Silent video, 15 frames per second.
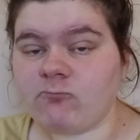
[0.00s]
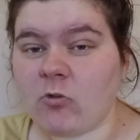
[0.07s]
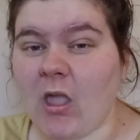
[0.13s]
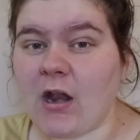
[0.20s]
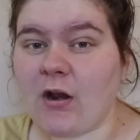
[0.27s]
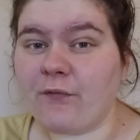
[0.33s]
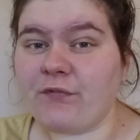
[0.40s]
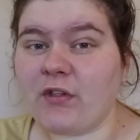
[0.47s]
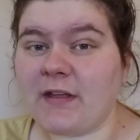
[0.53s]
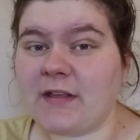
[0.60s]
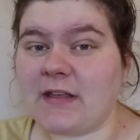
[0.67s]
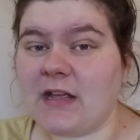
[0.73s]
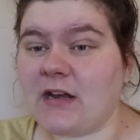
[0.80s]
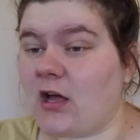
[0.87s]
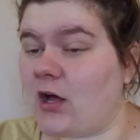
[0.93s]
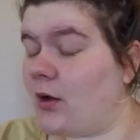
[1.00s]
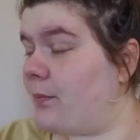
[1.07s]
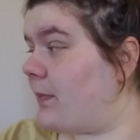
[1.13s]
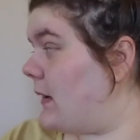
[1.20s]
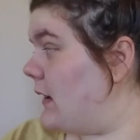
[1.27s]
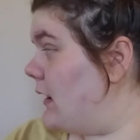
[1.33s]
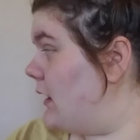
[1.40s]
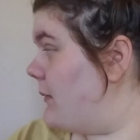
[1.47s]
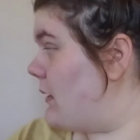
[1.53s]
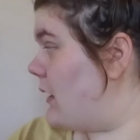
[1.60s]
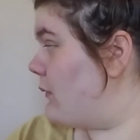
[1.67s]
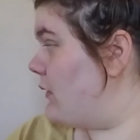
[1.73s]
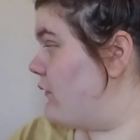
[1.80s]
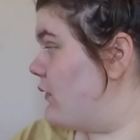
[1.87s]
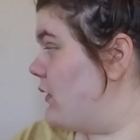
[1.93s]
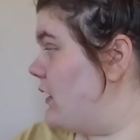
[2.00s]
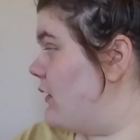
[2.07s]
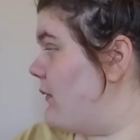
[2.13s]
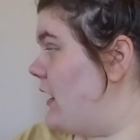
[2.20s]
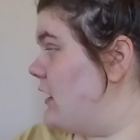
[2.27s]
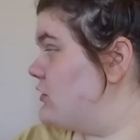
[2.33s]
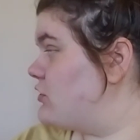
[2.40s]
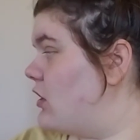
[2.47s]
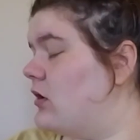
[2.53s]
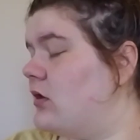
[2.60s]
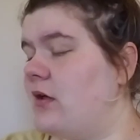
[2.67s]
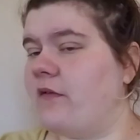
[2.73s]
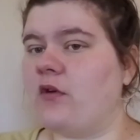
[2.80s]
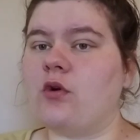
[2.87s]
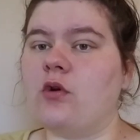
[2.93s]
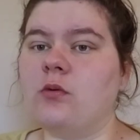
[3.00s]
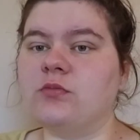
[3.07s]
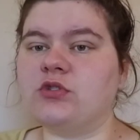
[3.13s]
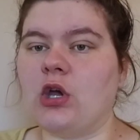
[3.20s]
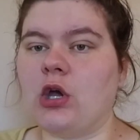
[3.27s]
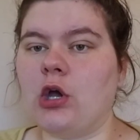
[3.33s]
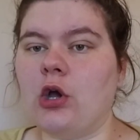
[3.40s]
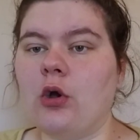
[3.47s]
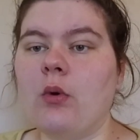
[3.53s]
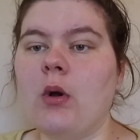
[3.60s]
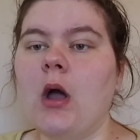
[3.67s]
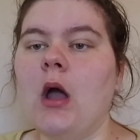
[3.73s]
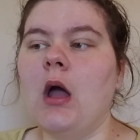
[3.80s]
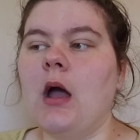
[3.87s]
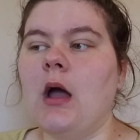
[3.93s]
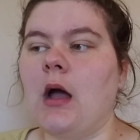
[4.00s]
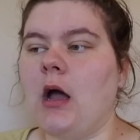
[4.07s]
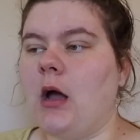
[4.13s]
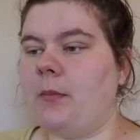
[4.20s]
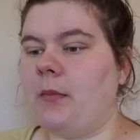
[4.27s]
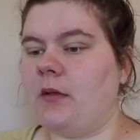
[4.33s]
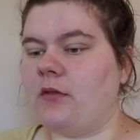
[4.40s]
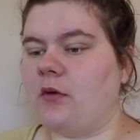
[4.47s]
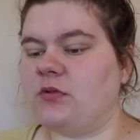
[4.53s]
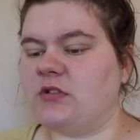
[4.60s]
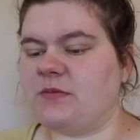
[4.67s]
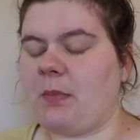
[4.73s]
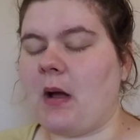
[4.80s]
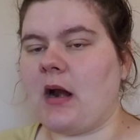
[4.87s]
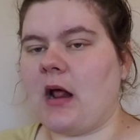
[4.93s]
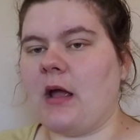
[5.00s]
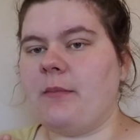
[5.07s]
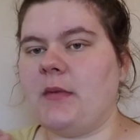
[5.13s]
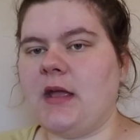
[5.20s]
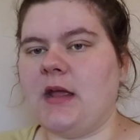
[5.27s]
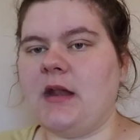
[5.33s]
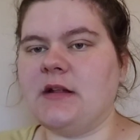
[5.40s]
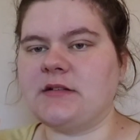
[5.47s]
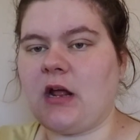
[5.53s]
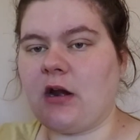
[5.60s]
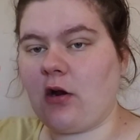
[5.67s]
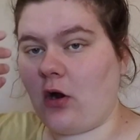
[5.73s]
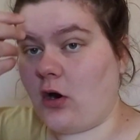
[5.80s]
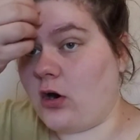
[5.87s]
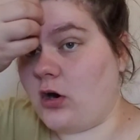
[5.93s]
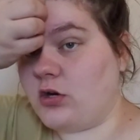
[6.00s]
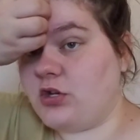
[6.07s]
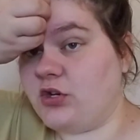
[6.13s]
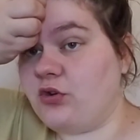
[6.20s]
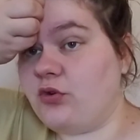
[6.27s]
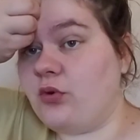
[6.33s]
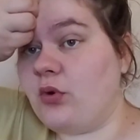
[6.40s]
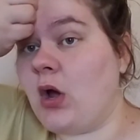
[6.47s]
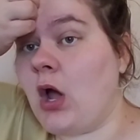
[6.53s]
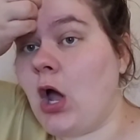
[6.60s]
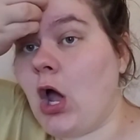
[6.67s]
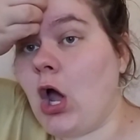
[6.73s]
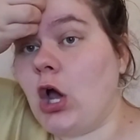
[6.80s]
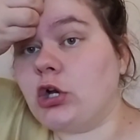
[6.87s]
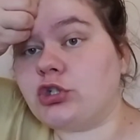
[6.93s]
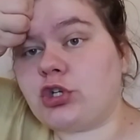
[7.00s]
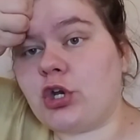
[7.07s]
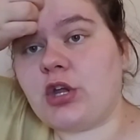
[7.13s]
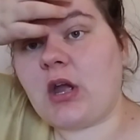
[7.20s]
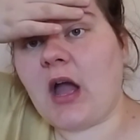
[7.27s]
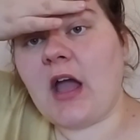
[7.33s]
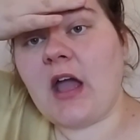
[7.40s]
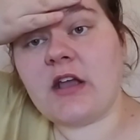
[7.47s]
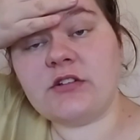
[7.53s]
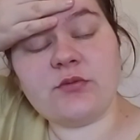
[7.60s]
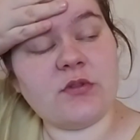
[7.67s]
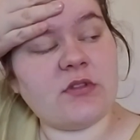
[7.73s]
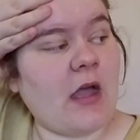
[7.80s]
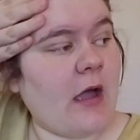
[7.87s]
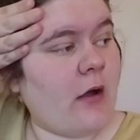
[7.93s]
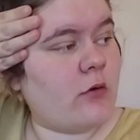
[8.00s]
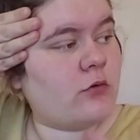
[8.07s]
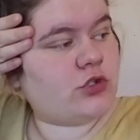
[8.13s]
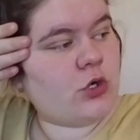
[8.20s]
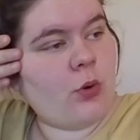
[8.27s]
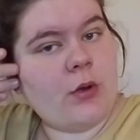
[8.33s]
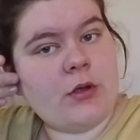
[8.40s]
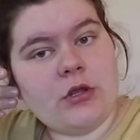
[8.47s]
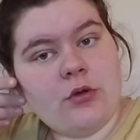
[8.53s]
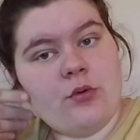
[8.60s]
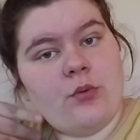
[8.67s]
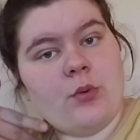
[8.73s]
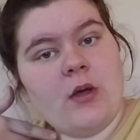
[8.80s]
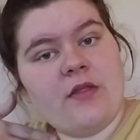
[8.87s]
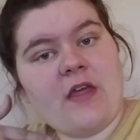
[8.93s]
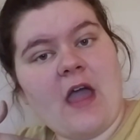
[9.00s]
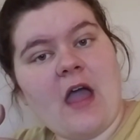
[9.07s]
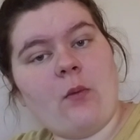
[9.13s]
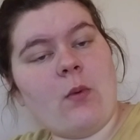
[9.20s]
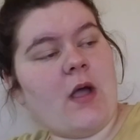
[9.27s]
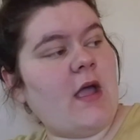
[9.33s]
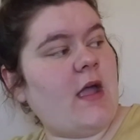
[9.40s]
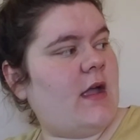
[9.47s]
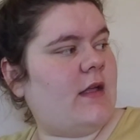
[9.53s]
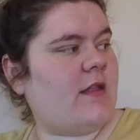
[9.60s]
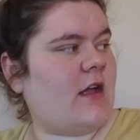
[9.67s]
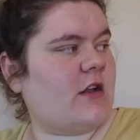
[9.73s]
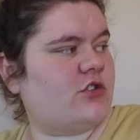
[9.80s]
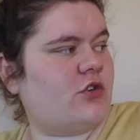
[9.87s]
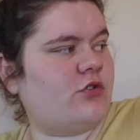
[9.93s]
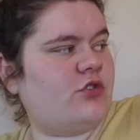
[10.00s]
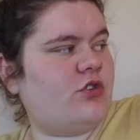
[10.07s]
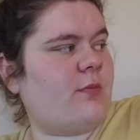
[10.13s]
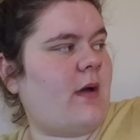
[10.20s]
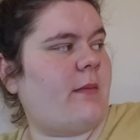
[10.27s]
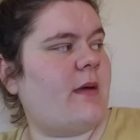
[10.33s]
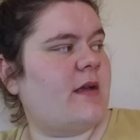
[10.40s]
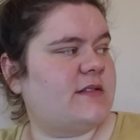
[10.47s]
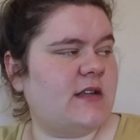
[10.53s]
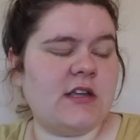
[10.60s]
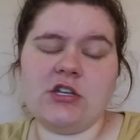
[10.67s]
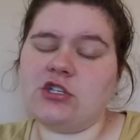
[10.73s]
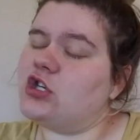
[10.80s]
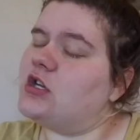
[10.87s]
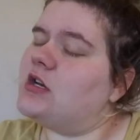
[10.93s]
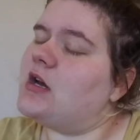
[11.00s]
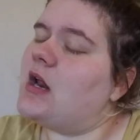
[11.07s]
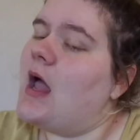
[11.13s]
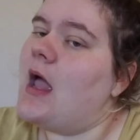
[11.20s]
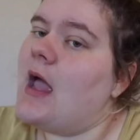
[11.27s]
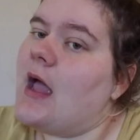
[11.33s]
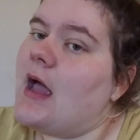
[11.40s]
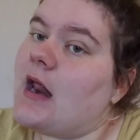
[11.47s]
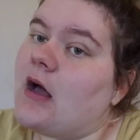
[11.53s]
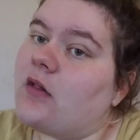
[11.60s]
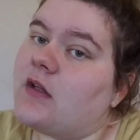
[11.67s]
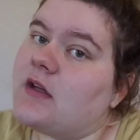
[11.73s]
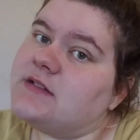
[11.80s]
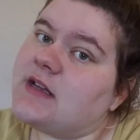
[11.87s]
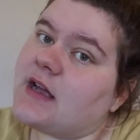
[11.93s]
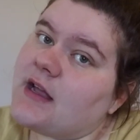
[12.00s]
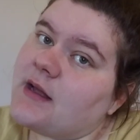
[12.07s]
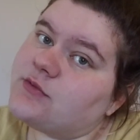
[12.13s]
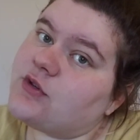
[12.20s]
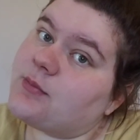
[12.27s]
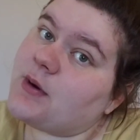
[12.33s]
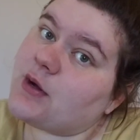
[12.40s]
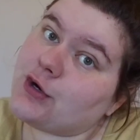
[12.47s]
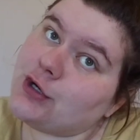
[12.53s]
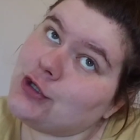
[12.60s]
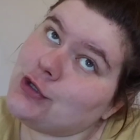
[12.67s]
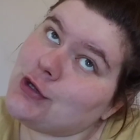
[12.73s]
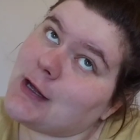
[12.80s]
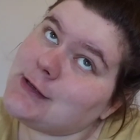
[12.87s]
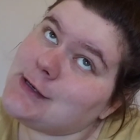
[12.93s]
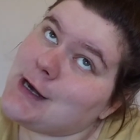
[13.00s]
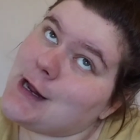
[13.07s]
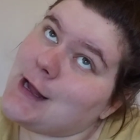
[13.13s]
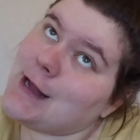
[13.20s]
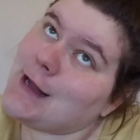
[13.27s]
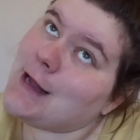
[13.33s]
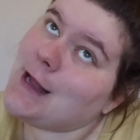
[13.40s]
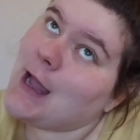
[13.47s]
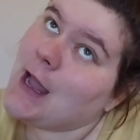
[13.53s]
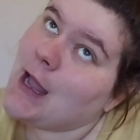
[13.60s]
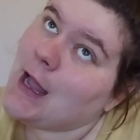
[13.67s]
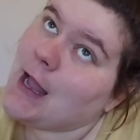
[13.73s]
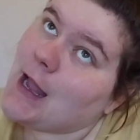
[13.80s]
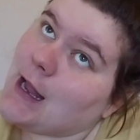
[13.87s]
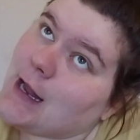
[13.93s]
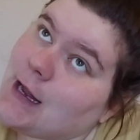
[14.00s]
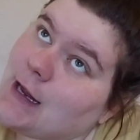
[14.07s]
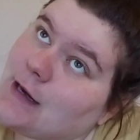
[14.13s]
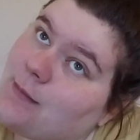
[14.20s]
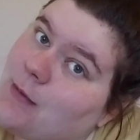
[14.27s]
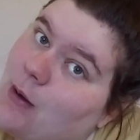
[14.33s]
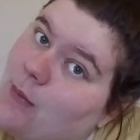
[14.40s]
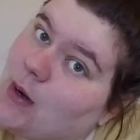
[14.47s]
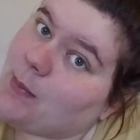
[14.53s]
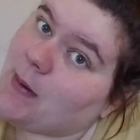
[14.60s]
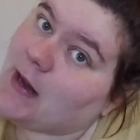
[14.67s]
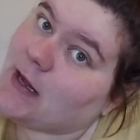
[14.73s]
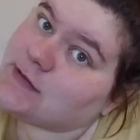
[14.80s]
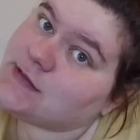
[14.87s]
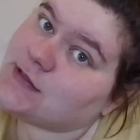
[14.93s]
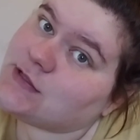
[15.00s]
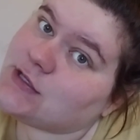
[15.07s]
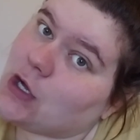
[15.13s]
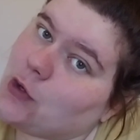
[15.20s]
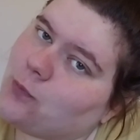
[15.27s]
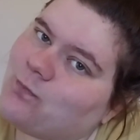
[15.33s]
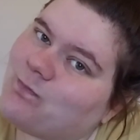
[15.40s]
I don't feel like getting up. We rearranged our living room, so the spot I'm in is kind of hard to show you guys without showing you that way, and that shows you my messy kitchen and how lazy I am, so I'm not going to do that today, and I'm not wearing pants. So